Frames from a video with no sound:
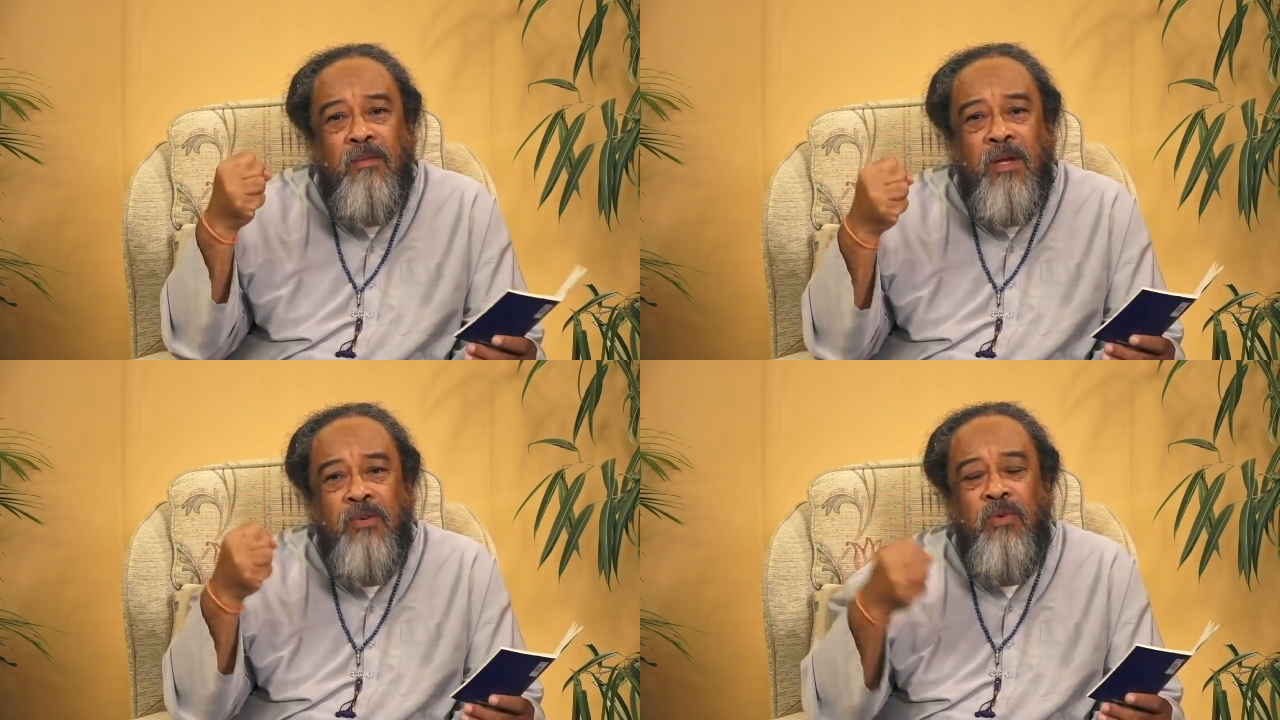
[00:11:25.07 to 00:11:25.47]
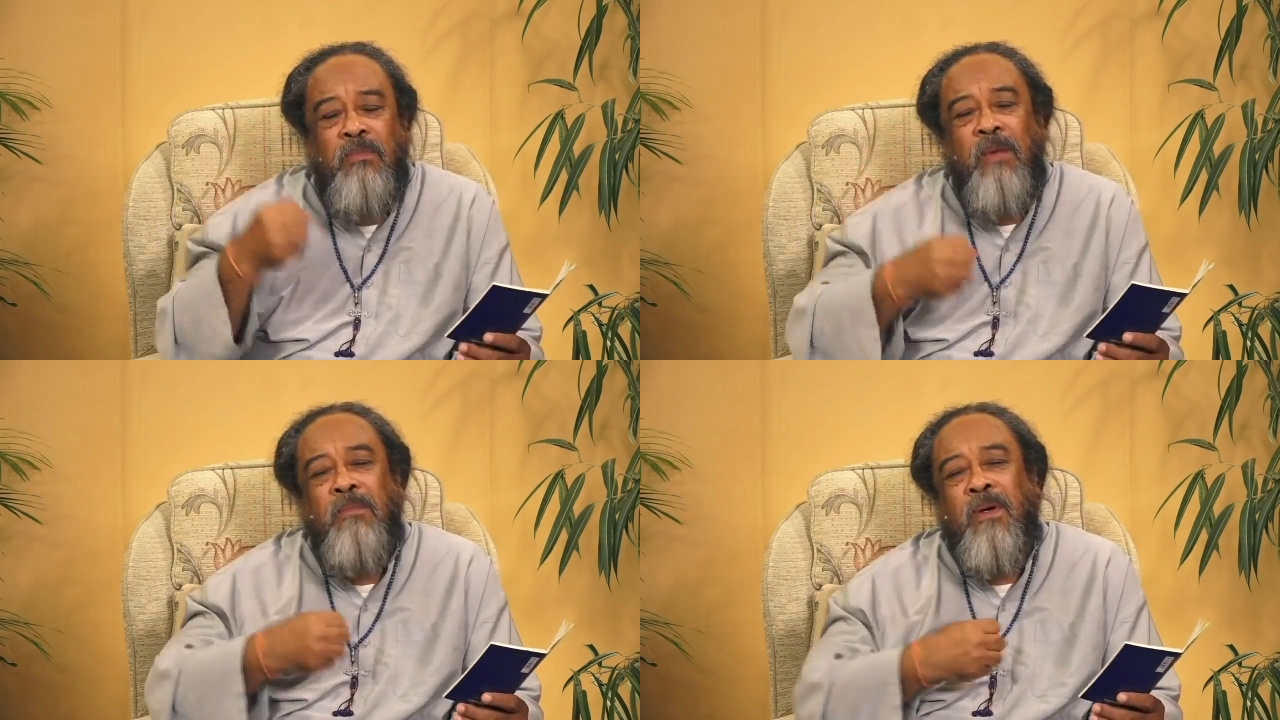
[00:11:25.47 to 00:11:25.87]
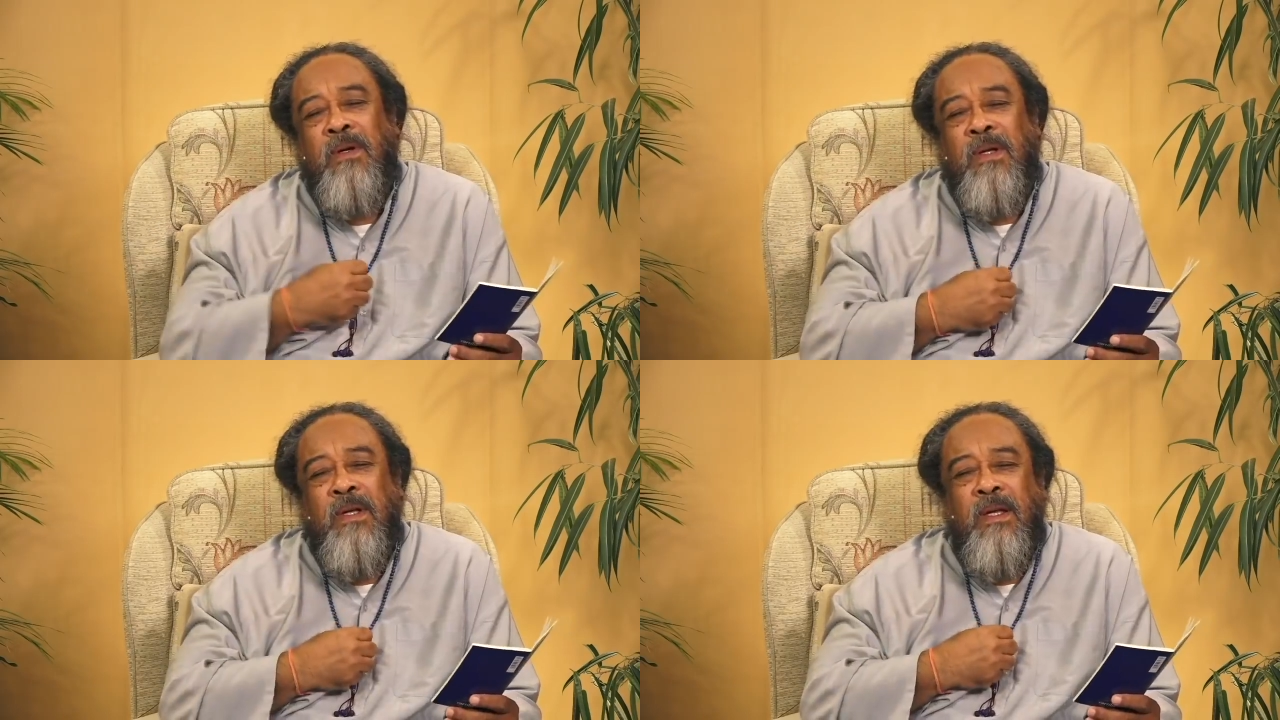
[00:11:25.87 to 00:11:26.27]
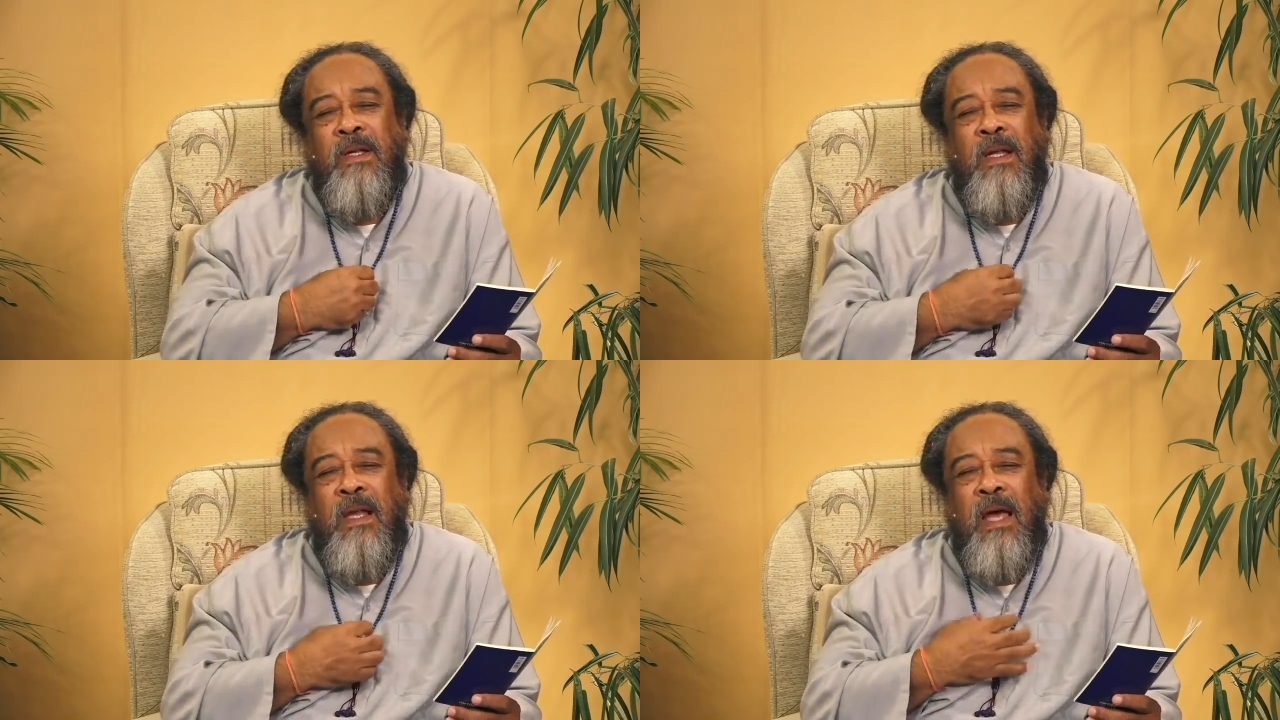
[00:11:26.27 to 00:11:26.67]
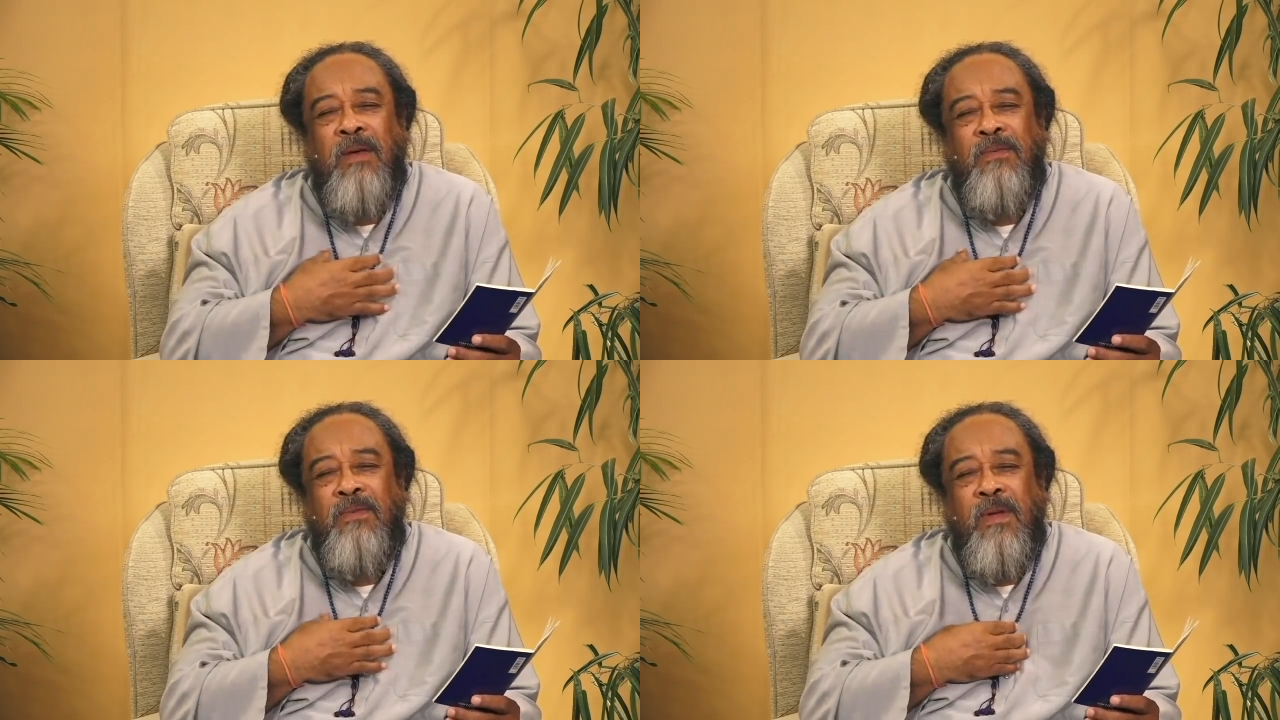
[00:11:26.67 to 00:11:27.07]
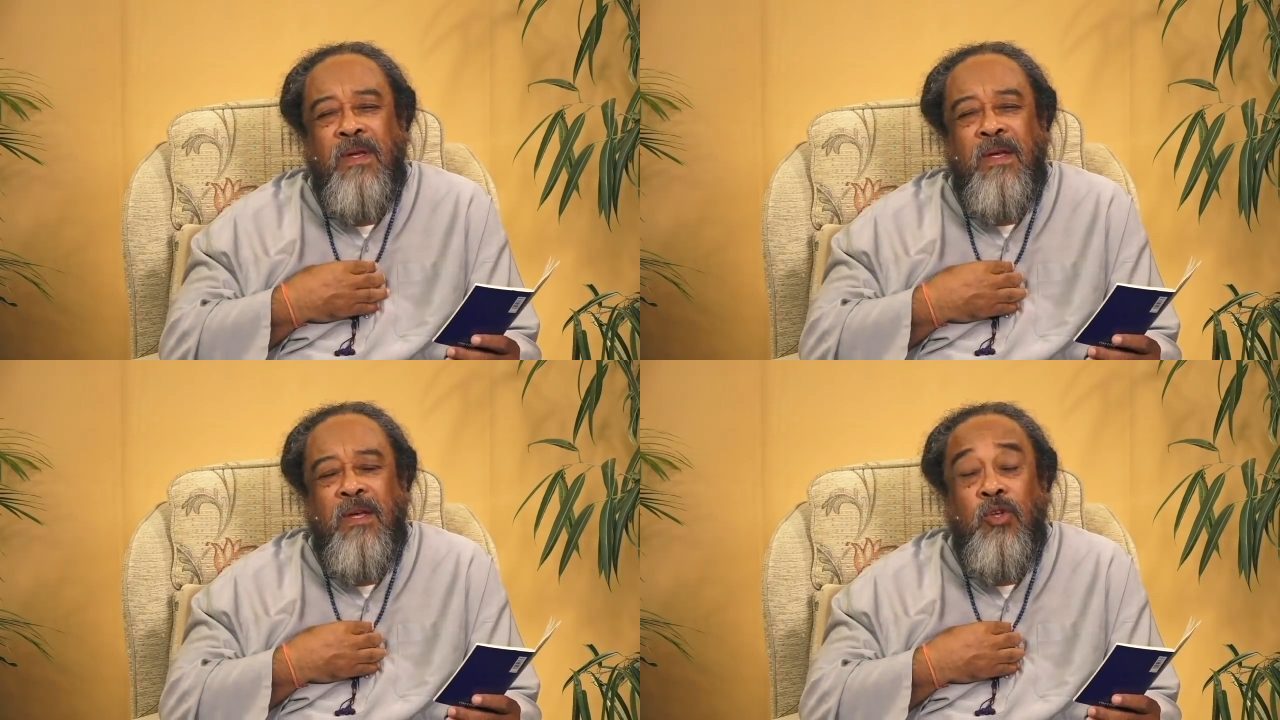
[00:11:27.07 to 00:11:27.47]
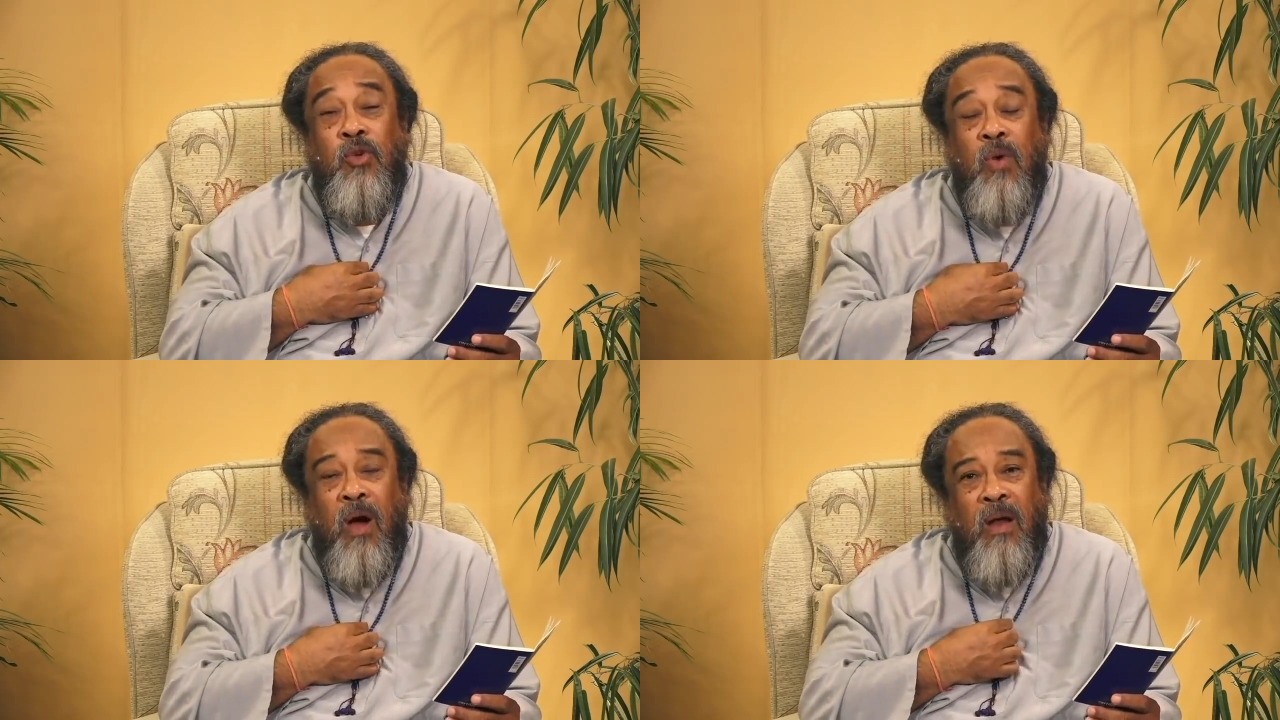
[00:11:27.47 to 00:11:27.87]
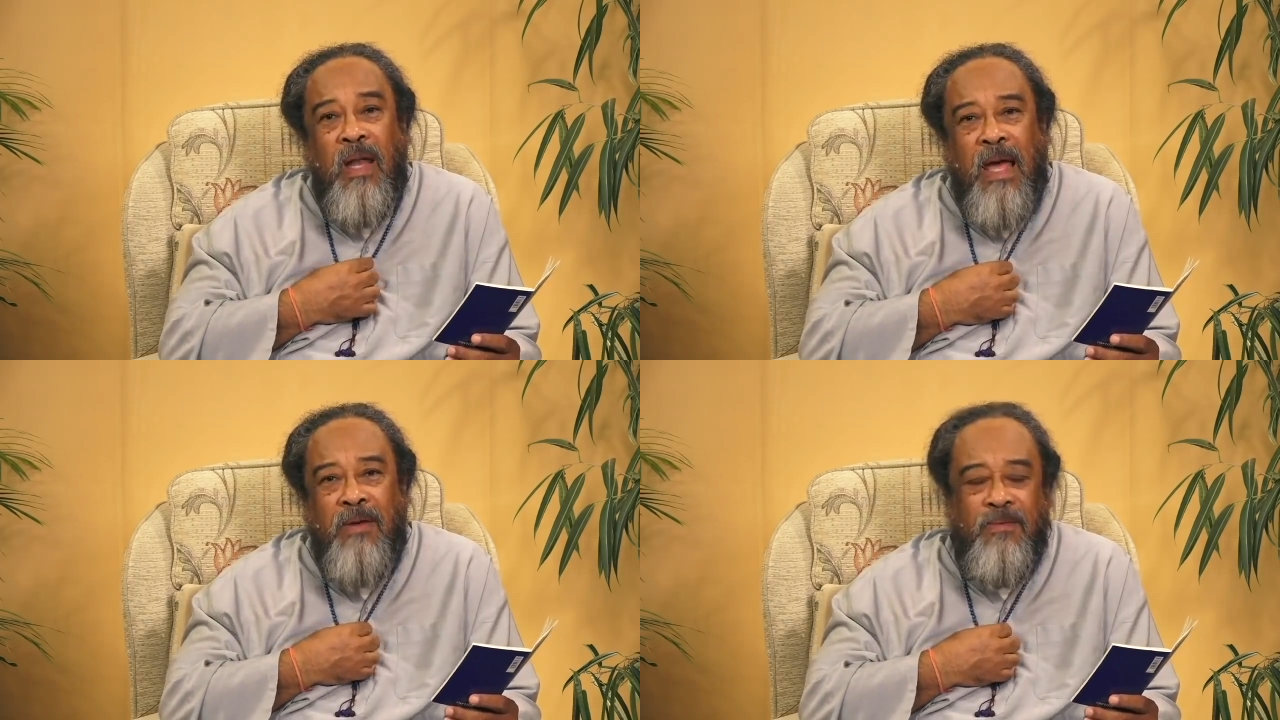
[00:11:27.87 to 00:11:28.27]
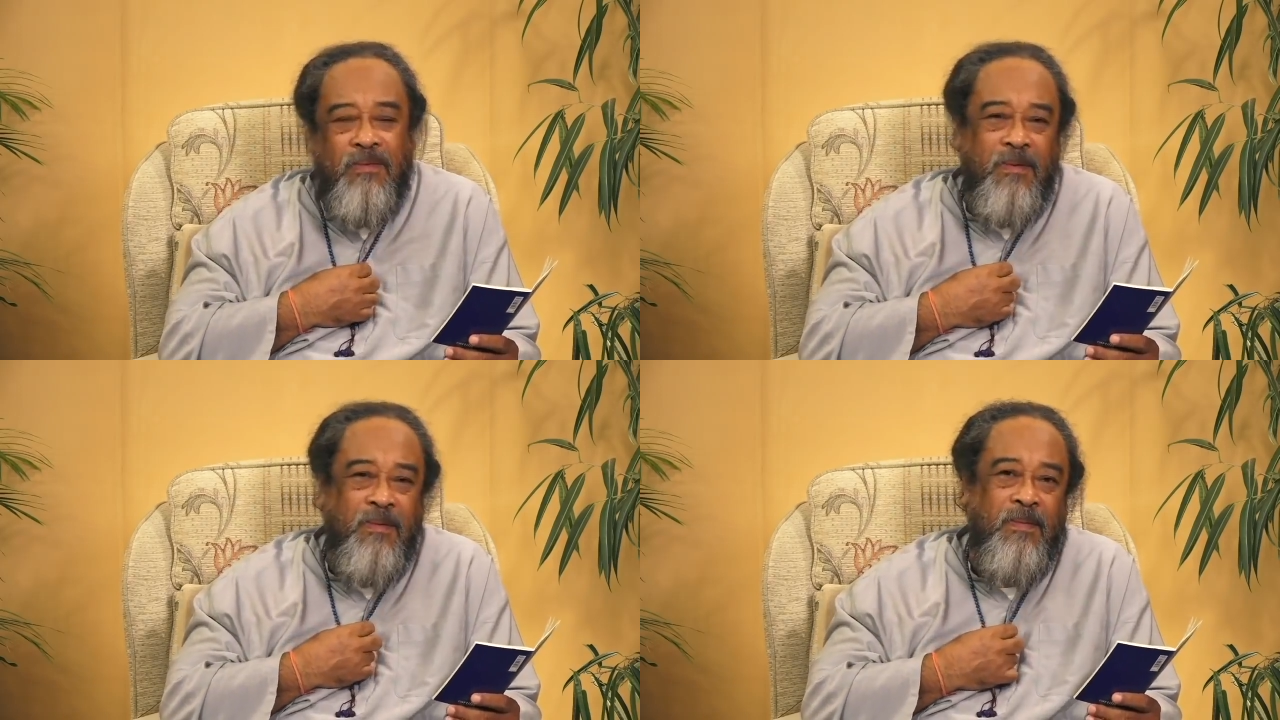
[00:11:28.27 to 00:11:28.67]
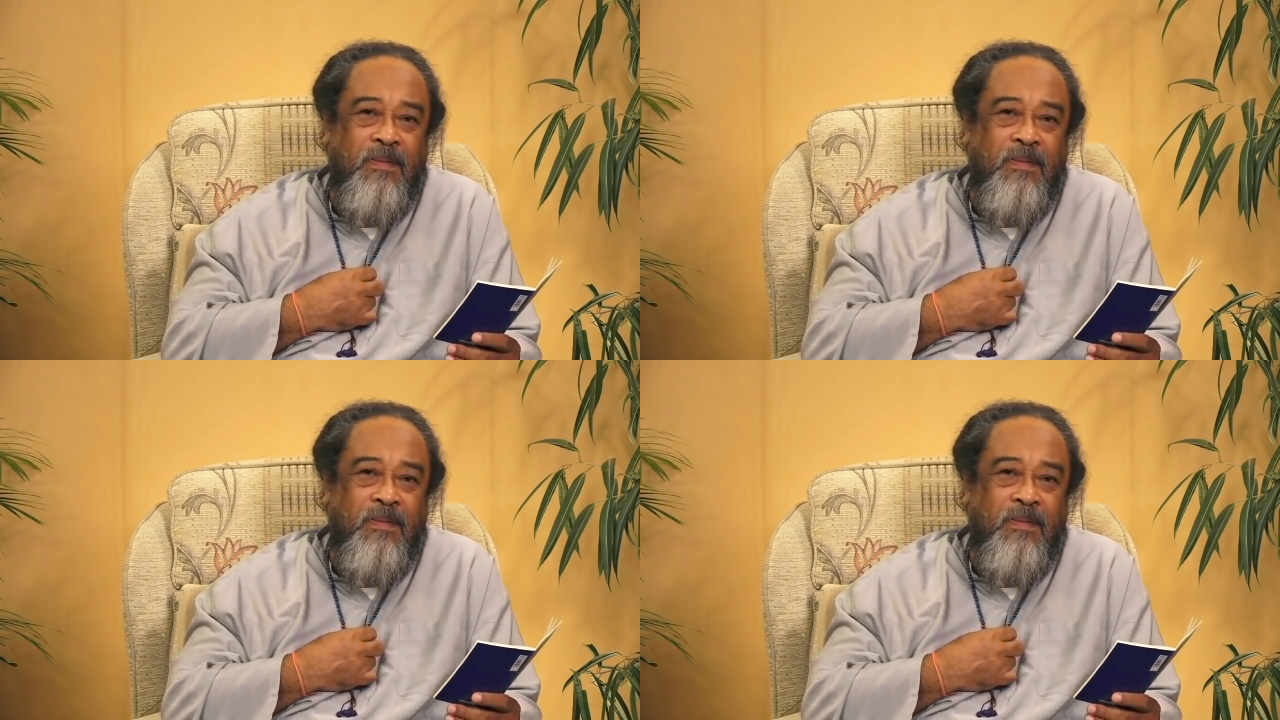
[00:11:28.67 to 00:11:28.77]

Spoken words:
But remember, the life, you are life.